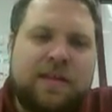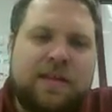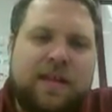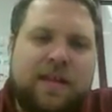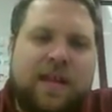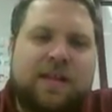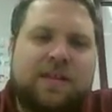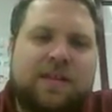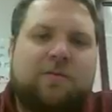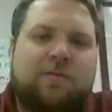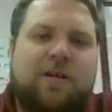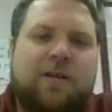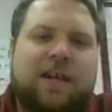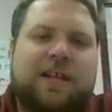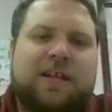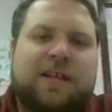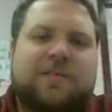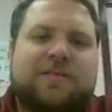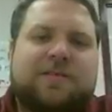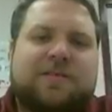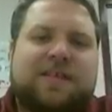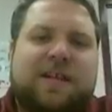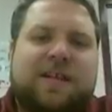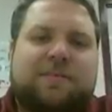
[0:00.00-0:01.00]
And the
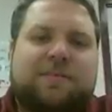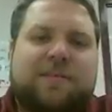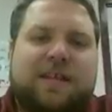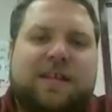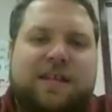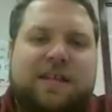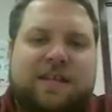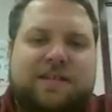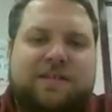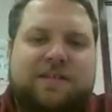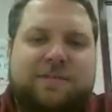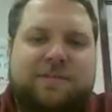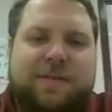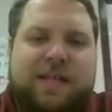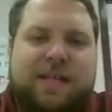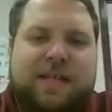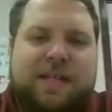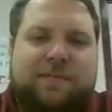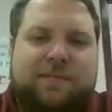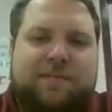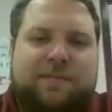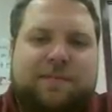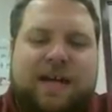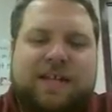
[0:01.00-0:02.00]
y-intercept can either
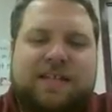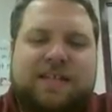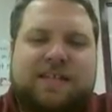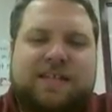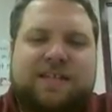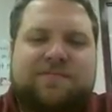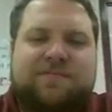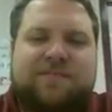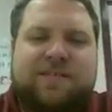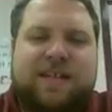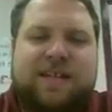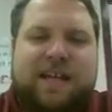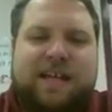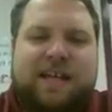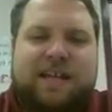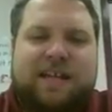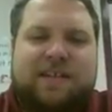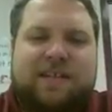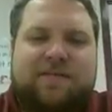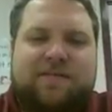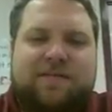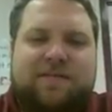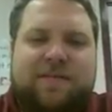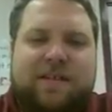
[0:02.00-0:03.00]
be positive or
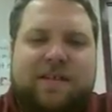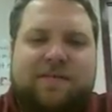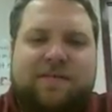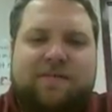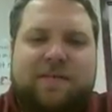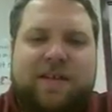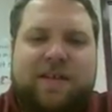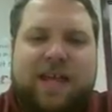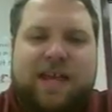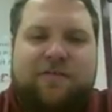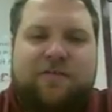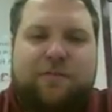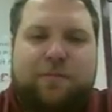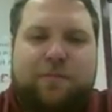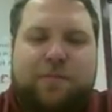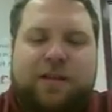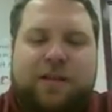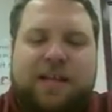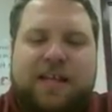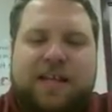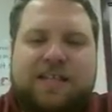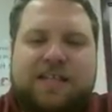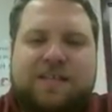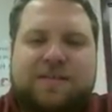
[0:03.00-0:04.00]
negative. If we have
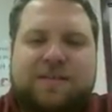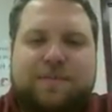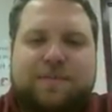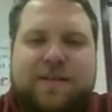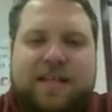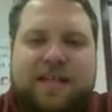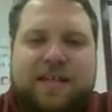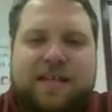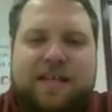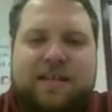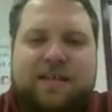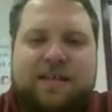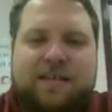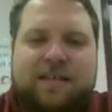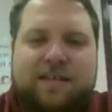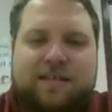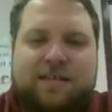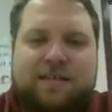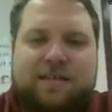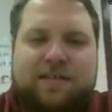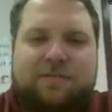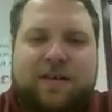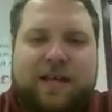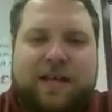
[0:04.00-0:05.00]
plus b,
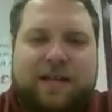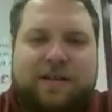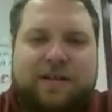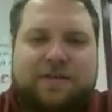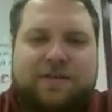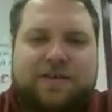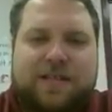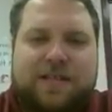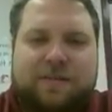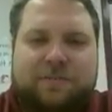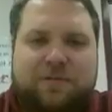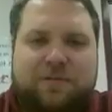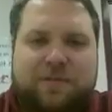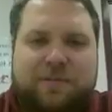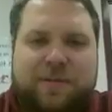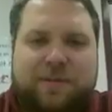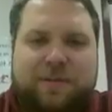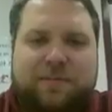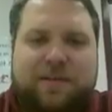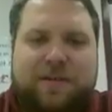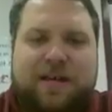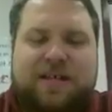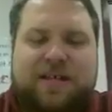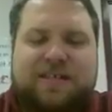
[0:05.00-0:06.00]
the y-intercept would
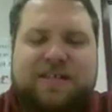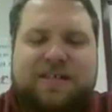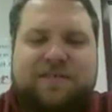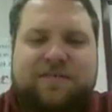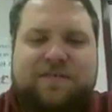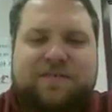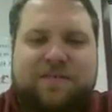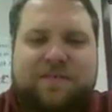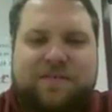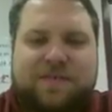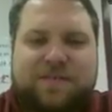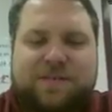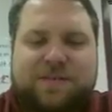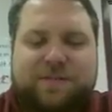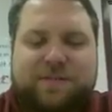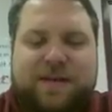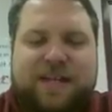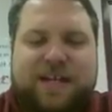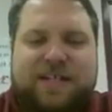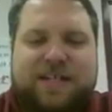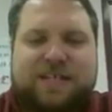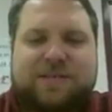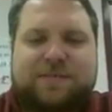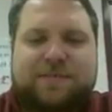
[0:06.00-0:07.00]
be positive. If it's
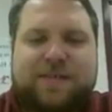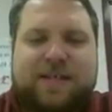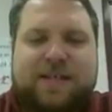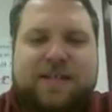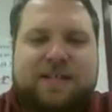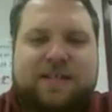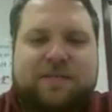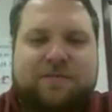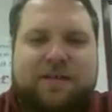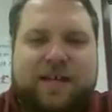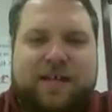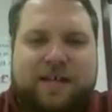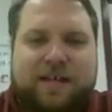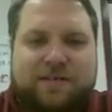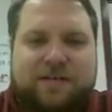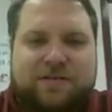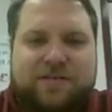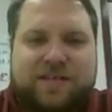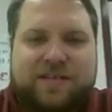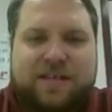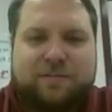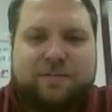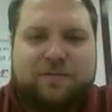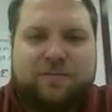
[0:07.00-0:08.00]
minus b, the
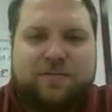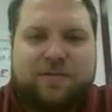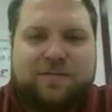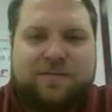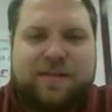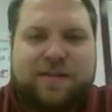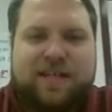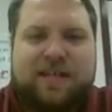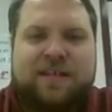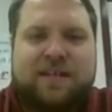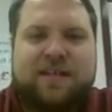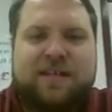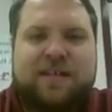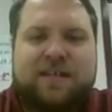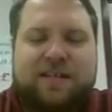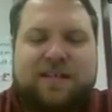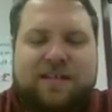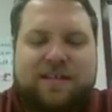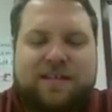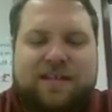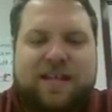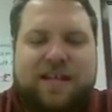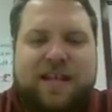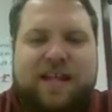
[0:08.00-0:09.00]
y-intercept would be
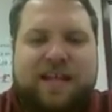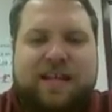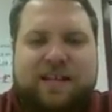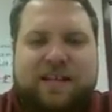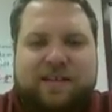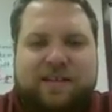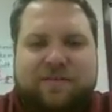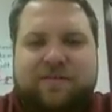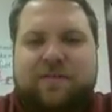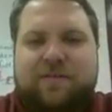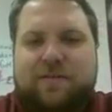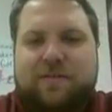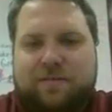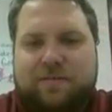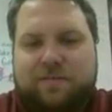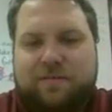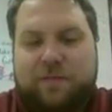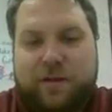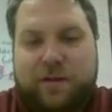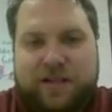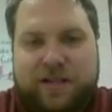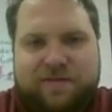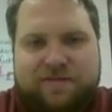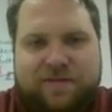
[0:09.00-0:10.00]
negative,
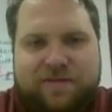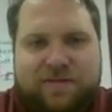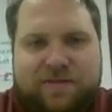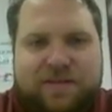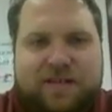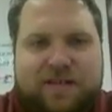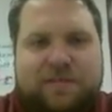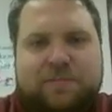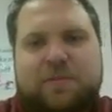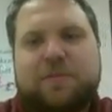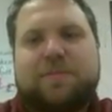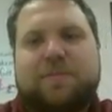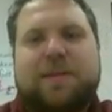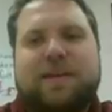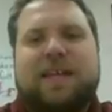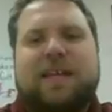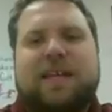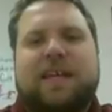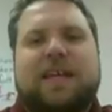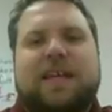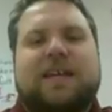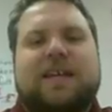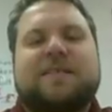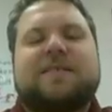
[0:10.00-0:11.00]
whatever the number
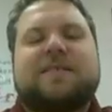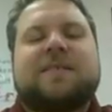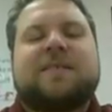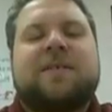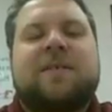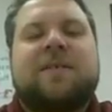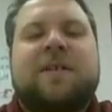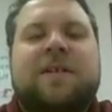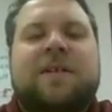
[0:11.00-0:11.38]
b is.